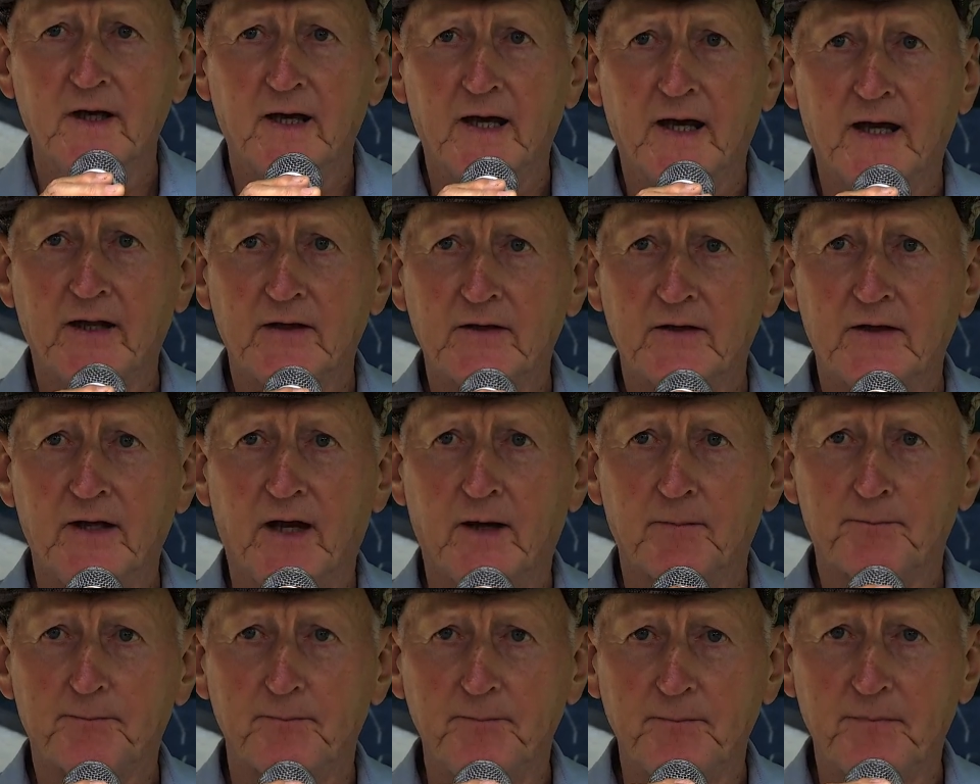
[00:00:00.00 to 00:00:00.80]
And
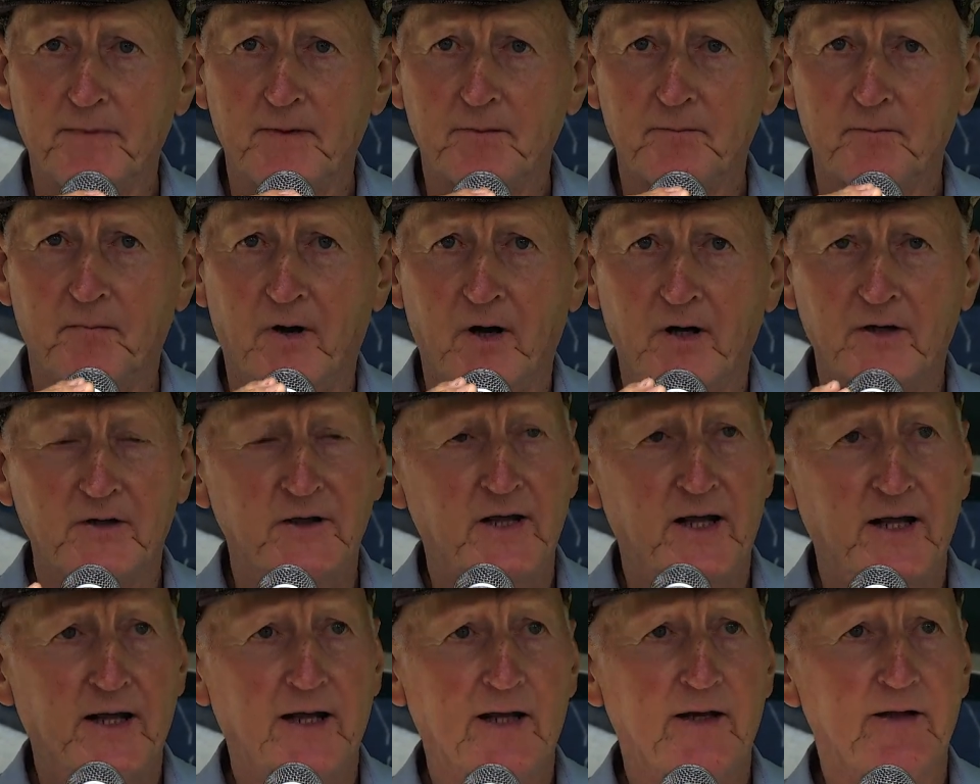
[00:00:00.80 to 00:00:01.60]
my
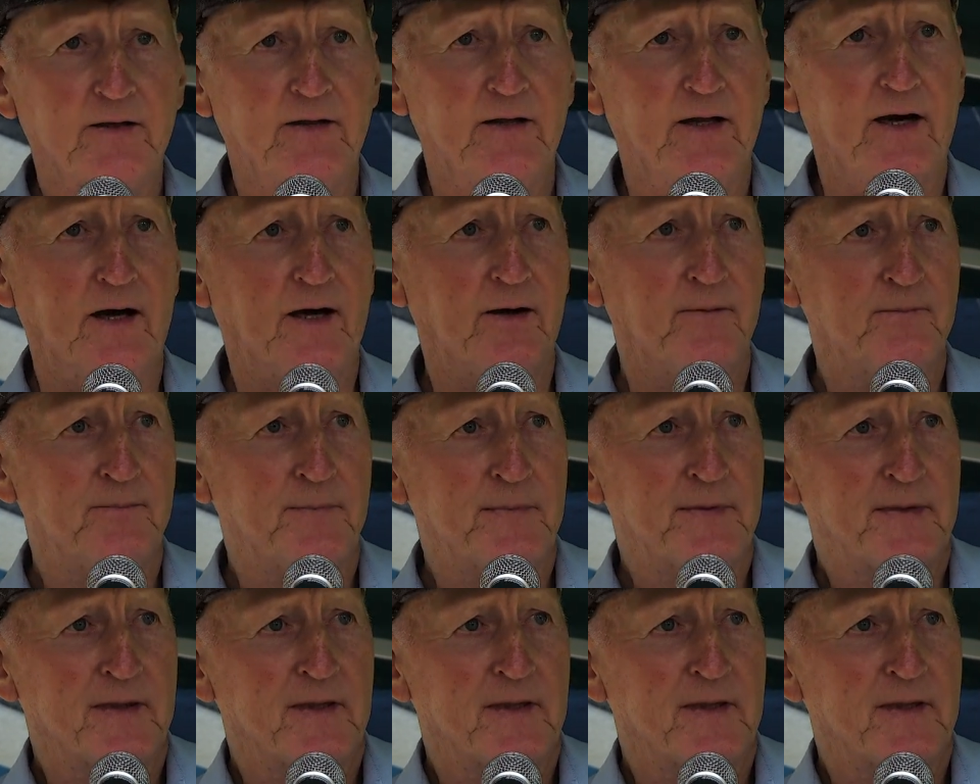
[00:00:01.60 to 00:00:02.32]
dad